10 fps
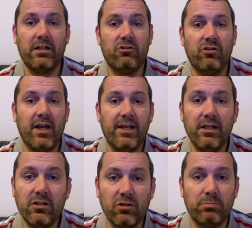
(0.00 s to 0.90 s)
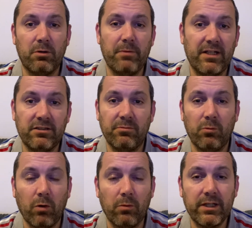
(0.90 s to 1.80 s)
create good momentum and
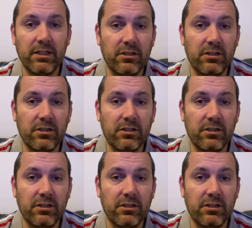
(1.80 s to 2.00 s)
what we can